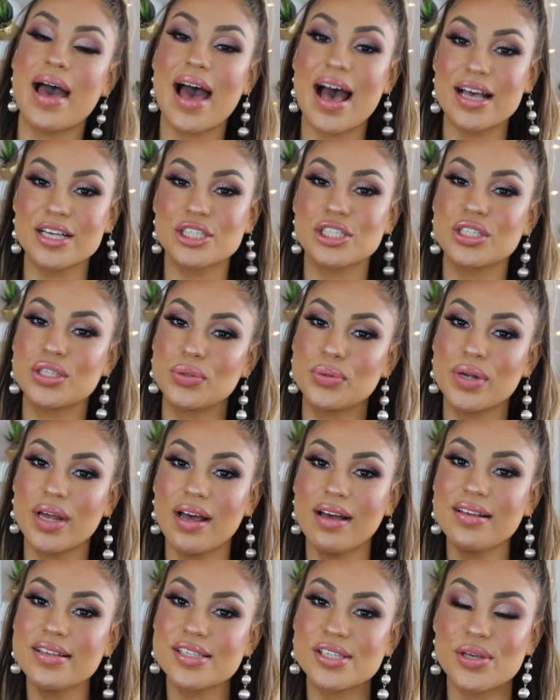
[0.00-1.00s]

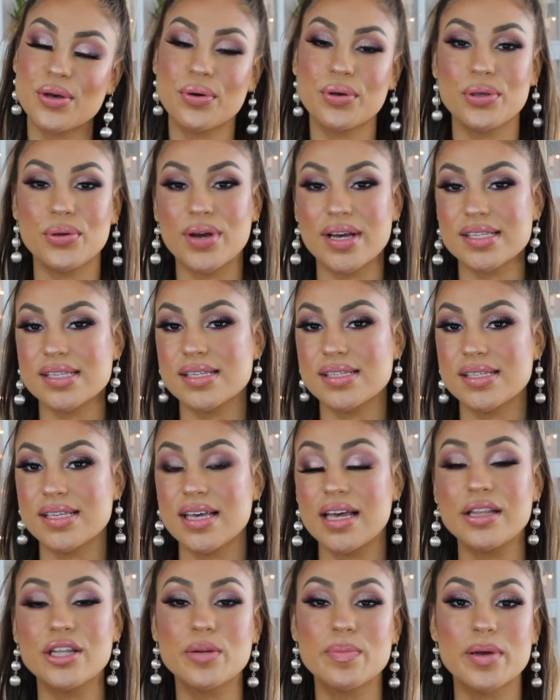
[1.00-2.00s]
ashhluna, so you guys can
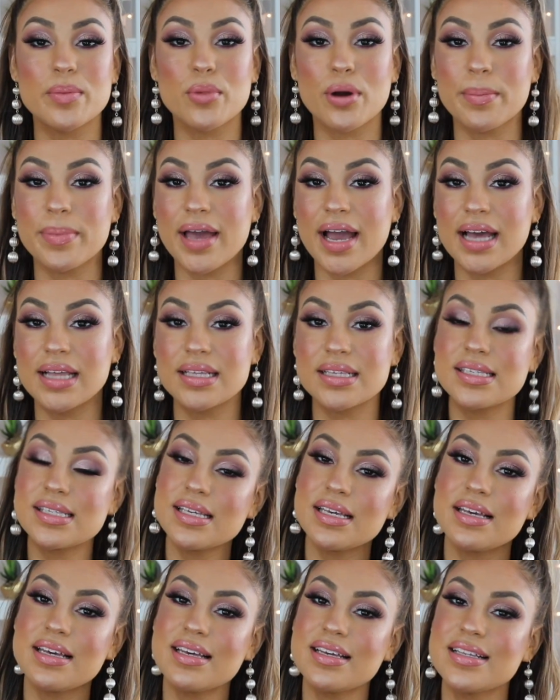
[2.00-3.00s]
see a little bit more behind the
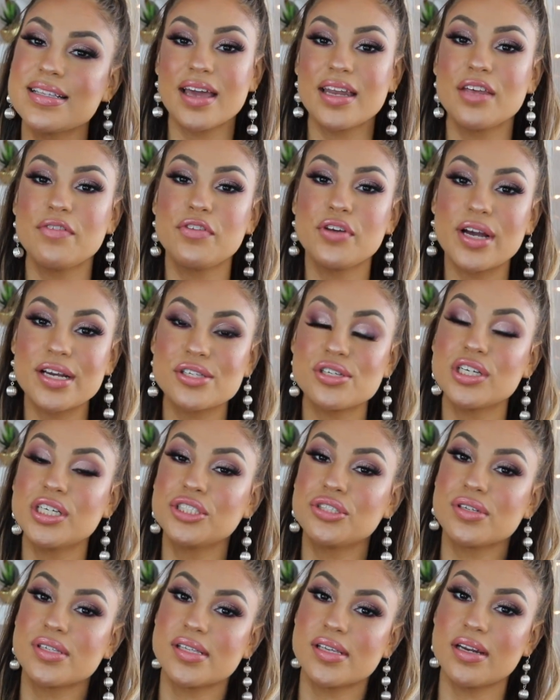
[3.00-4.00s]
scenes. And if you guys are
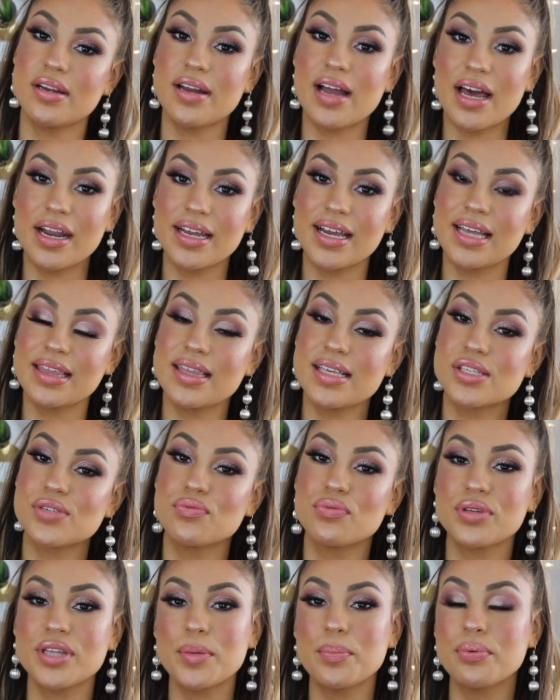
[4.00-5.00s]
interested on how to get this
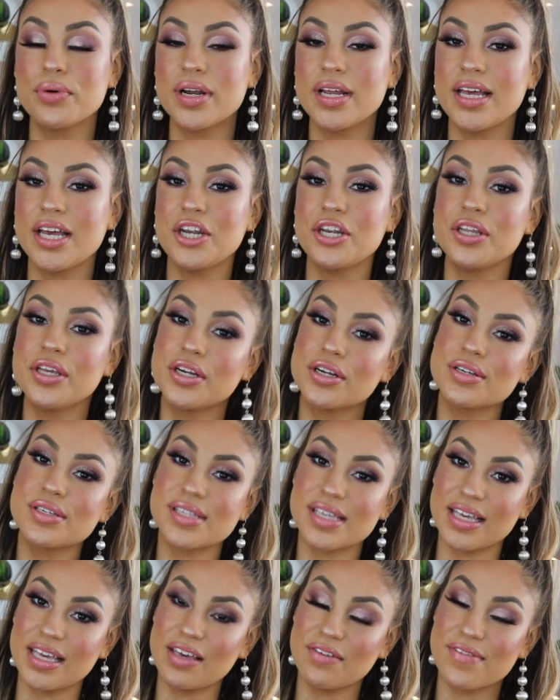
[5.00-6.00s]
really pretty New
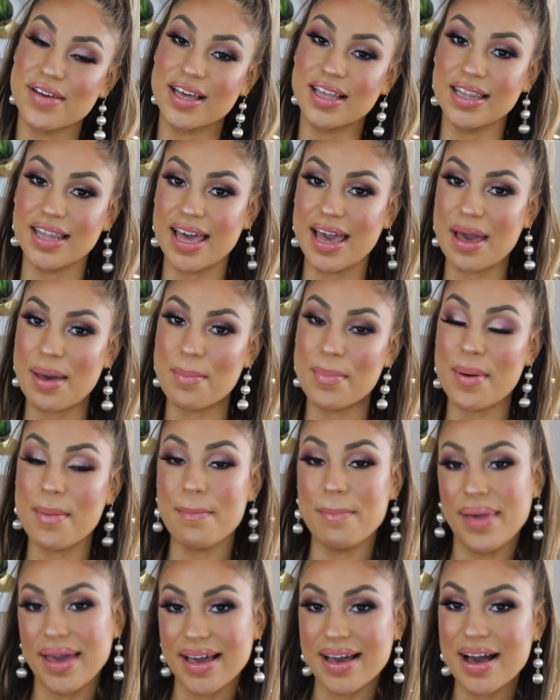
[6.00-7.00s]
Year's Eve
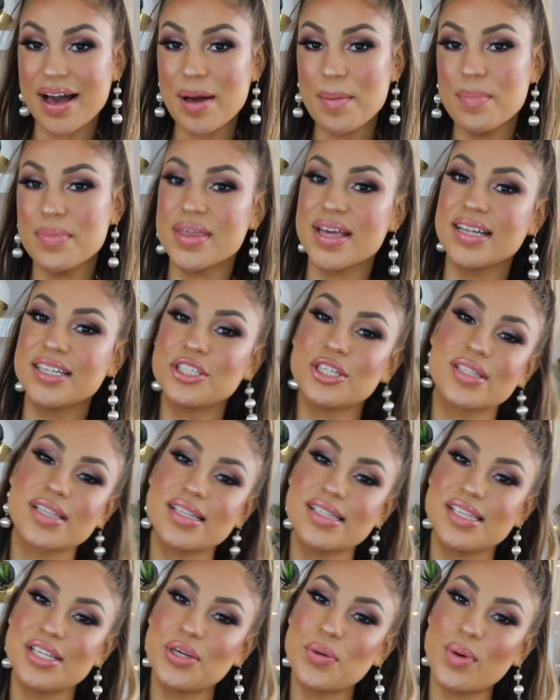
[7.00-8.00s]
glam makeup, then just
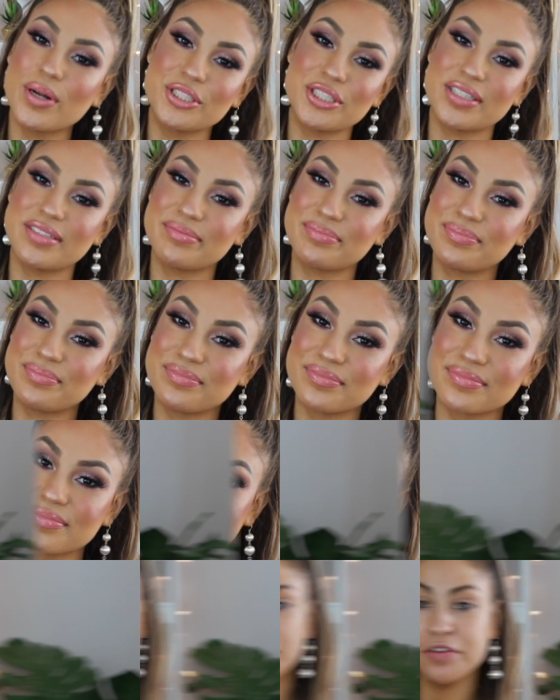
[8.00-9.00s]
continue watching.
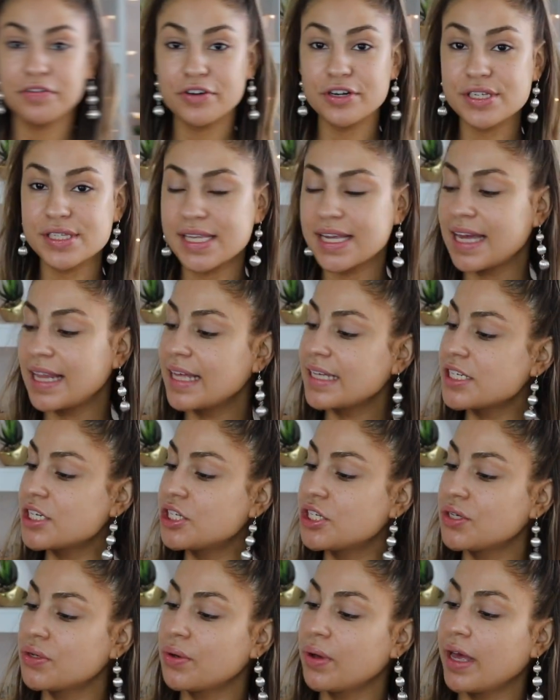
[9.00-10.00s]
The very first thing I like to
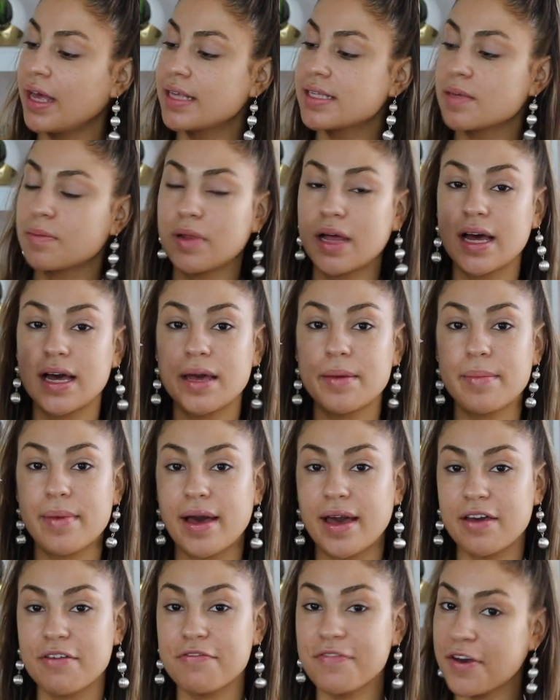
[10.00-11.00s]
do is apply
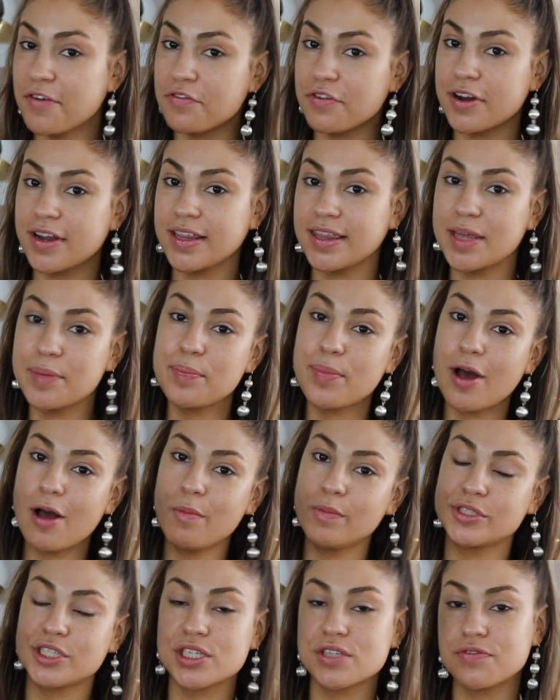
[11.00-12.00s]
my favorite lip
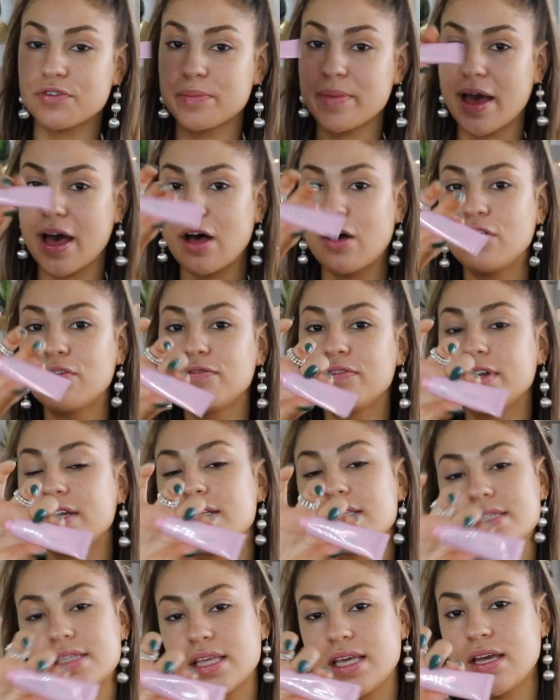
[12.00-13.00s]
balm, which is from e.l.f., and
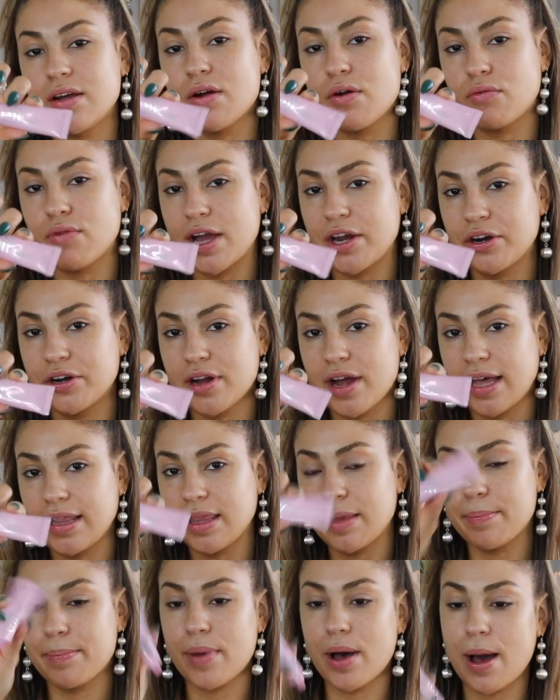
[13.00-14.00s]
it's the Ride or Die
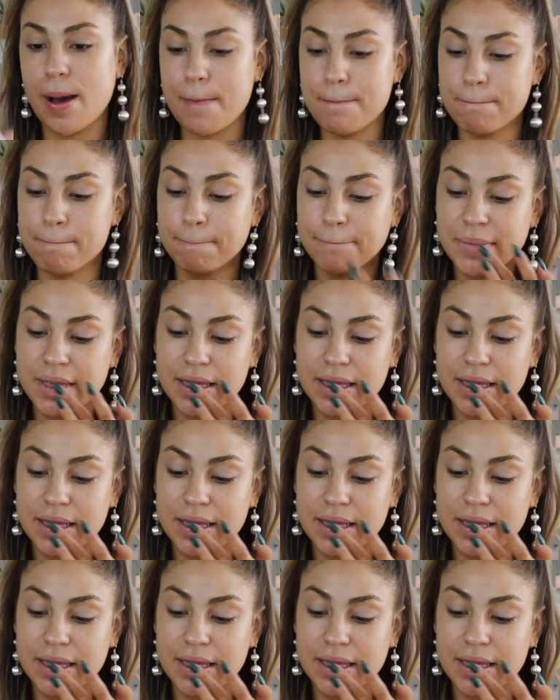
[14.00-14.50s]
lip balm,